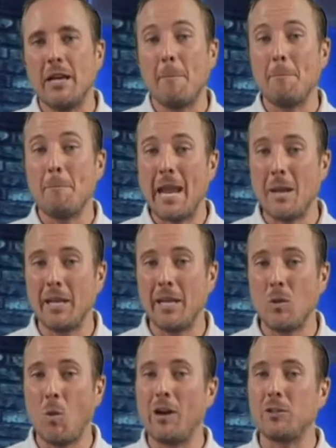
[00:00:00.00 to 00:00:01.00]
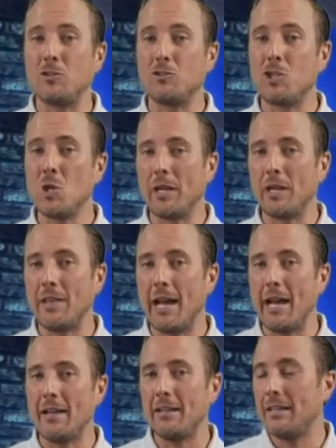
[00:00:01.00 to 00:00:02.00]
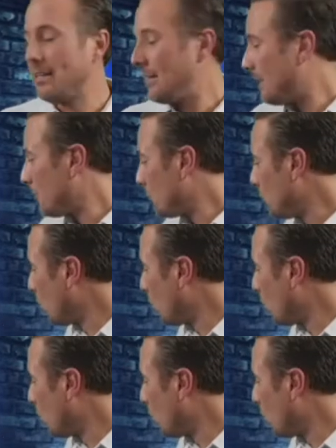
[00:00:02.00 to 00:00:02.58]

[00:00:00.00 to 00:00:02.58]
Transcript: Maybe while you're doing that, you